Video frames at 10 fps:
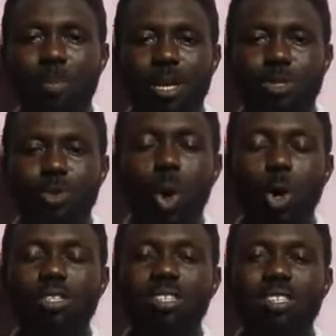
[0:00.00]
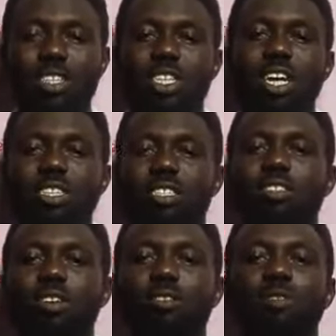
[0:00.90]
So all these are
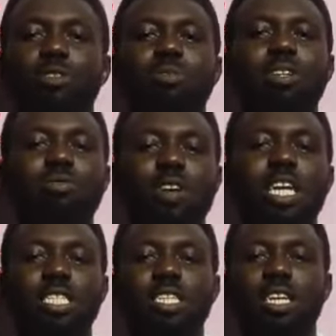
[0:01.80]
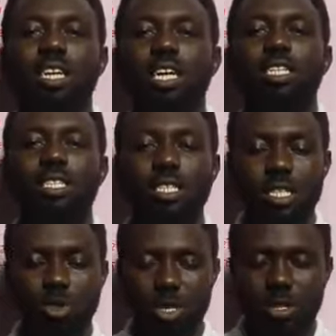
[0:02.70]
challenges of human rights in the
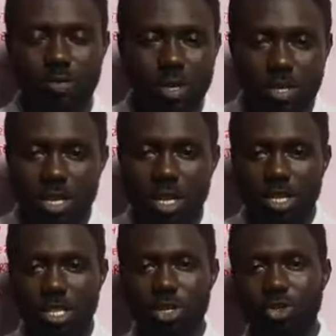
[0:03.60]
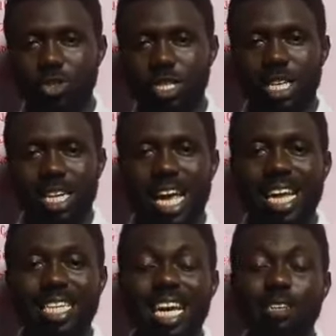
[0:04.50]
21st century.
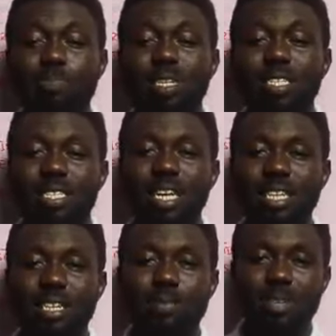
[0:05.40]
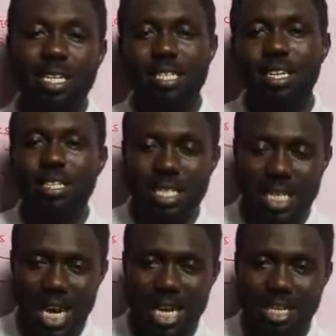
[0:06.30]
And that being said, it brings us to
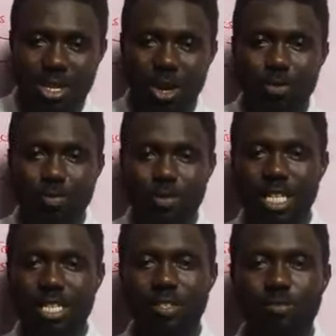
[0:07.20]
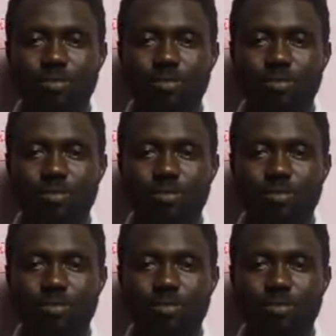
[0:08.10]
the end of this